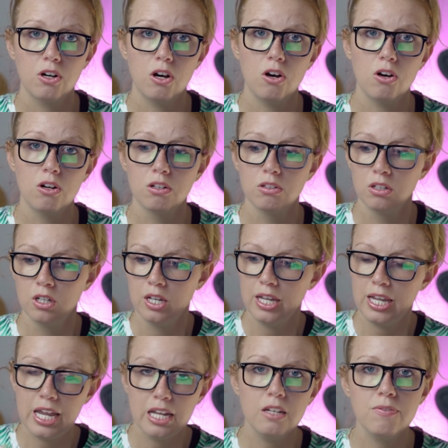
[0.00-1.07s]
they're all
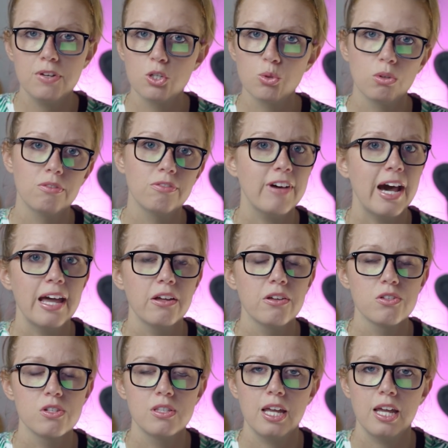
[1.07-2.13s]
individual
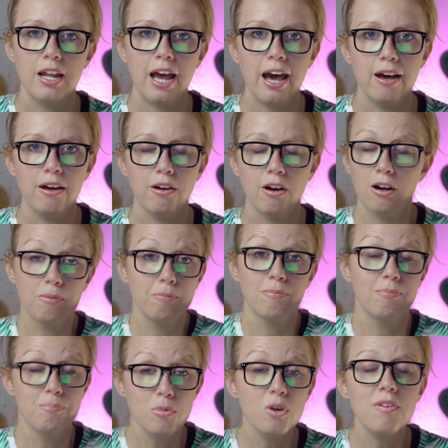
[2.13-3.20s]
files that ha- are
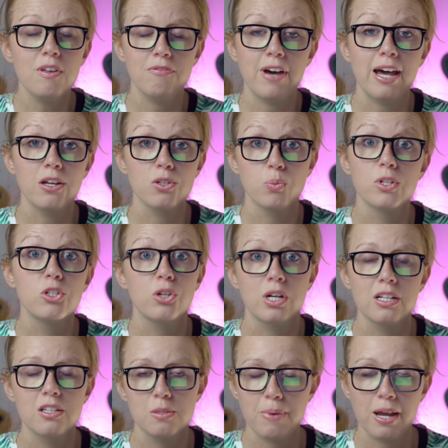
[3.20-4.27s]
movie files with
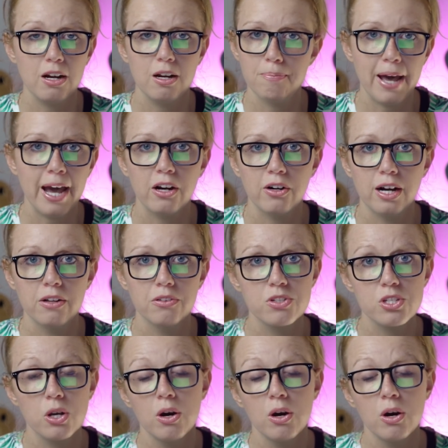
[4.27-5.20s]
transparent backgrounds.